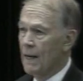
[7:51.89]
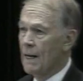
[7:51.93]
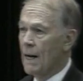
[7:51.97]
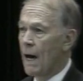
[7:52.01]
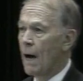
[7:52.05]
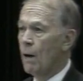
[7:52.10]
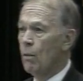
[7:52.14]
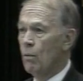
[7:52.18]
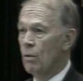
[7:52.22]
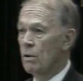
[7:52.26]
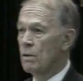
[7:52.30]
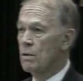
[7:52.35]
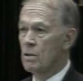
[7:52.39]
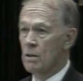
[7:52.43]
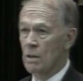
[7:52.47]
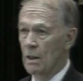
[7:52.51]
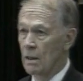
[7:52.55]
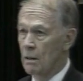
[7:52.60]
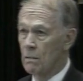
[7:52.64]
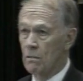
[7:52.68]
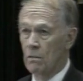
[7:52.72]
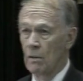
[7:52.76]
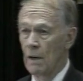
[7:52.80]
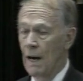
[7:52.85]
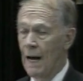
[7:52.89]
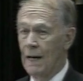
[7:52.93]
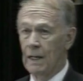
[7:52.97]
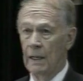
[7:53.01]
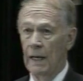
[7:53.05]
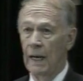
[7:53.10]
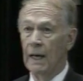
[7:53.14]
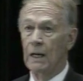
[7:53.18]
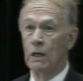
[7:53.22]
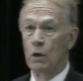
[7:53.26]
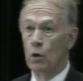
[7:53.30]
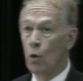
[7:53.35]
I was not
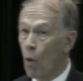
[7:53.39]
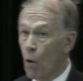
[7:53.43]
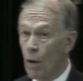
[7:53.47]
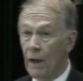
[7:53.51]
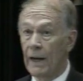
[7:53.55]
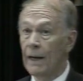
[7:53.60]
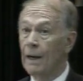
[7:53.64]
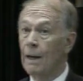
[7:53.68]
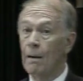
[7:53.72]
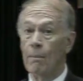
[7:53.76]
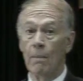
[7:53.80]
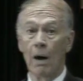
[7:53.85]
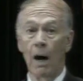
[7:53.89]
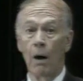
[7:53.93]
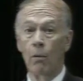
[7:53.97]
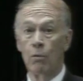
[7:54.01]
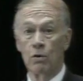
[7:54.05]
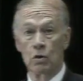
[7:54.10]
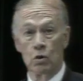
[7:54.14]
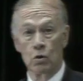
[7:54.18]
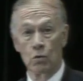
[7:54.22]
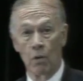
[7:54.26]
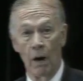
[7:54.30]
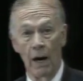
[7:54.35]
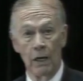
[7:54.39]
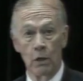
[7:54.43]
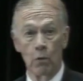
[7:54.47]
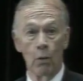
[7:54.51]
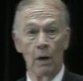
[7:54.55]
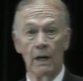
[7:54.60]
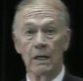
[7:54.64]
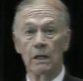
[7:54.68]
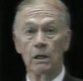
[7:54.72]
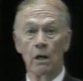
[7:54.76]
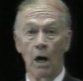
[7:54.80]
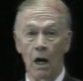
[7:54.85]
ignoring him. I was trying to
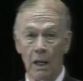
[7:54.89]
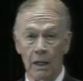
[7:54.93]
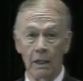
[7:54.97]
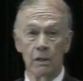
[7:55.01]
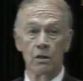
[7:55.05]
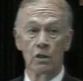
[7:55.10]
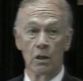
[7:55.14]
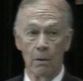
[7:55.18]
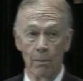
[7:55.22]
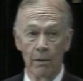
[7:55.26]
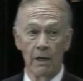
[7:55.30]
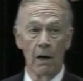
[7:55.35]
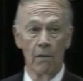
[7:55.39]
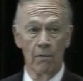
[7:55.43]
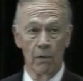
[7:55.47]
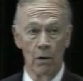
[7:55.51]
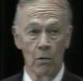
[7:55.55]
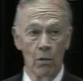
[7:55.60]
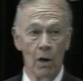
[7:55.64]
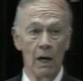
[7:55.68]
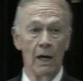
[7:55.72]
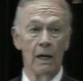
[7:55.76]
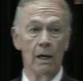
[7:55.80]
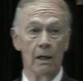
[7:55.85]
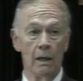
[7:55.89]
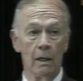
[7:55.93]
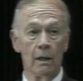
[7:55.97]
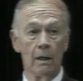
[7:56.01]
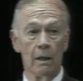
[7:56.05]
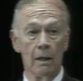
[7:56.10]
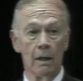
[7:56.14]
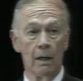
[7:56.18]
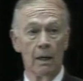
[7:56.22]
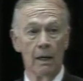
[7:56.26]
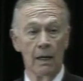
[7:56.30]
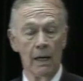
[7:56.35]
acknowledge him in every way.
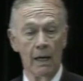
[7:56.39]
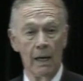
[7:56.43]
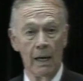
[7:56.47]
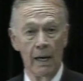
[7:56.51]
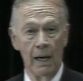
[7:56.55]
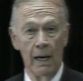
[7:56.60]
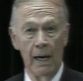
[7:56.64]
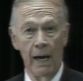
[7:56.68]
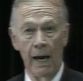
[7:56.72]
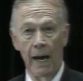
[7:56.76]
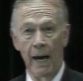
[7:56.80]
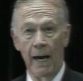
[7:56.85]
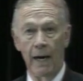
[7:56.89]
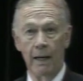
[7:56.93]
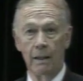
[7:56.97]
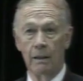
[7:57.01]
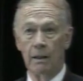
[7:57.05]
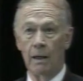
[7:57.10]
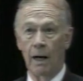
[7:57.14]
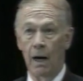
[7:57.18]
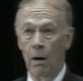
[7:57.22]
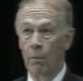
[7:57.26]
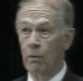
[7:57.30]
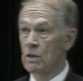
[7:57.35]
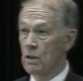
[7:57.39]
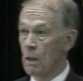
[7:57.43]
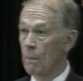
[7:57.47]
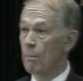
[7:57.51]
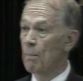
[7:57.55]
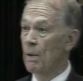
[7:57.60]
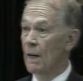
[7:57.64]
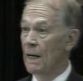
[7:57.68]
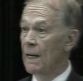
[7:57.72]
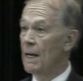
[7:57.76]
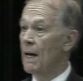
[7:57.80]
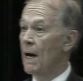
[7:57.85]
And I was
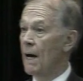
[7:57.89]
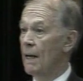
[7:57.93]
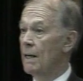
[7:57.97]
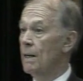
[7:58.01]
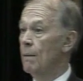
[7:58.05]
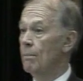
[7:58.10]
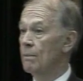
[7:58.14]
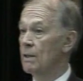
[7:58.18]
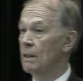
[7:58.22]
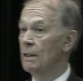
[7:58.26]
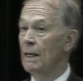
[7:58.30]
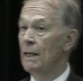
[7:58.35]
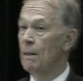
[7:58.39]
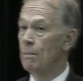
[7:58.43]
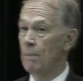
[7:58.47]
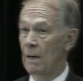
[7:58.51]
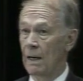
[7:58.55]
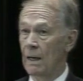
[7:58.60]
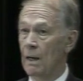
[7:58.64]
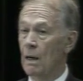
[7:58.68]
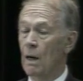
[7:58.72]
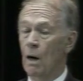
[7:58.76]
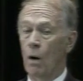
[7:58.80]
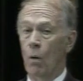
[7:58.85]
depending on him to lead me.